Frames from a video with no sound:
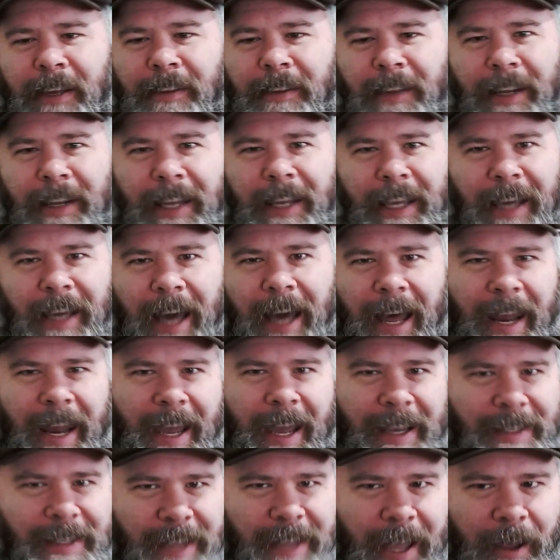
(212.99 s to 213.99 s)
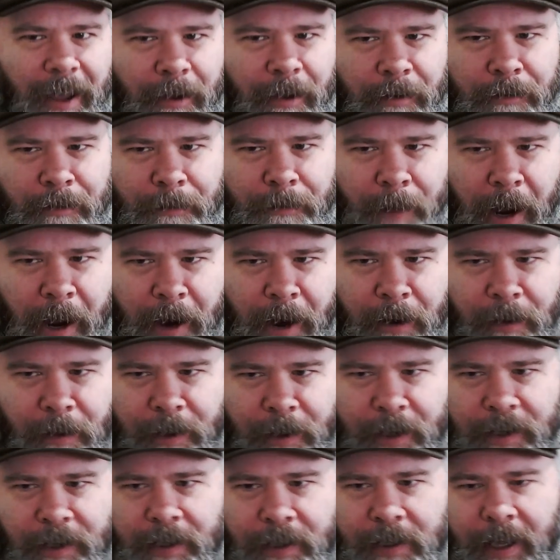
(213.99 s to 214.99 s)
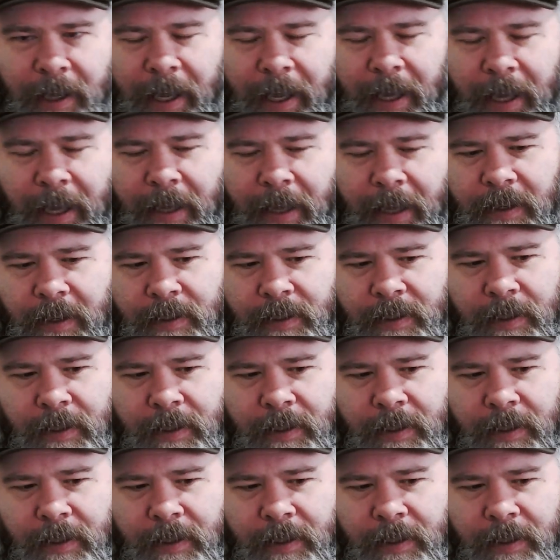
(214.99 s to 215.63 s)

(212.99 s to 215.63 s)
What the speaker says: that he got exiled from Ireland. And